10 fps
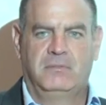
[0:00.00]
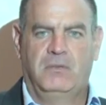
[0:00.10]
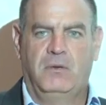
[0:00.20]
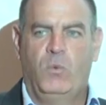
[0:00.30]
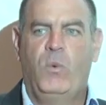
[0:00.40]

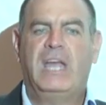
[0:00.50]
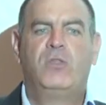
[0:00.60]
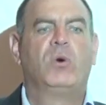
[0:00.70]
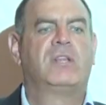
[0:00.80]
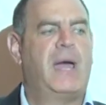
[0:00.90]
Wait
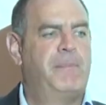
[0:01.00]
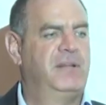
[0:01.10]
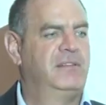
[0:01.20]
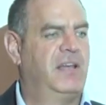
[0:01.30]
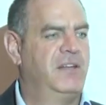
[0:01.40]
what
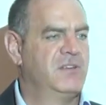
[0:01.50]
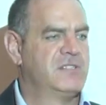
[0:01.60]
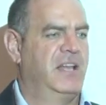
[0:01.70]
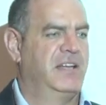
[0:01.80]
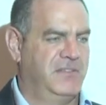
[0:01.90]
happened 10 years
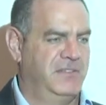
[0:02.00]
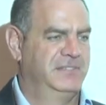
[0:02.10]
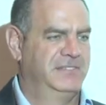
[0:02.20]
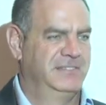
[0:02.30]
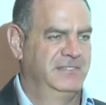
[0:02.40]
later,
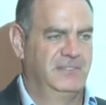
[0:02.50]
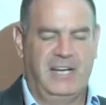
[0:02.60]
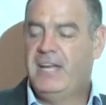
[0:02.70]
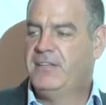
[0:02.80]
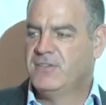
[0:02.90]

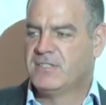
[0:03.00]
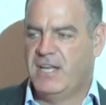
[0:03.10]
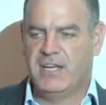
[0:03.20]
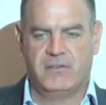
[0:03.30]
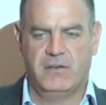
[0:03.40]
8 years
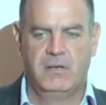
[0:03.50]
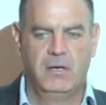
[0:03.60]
later.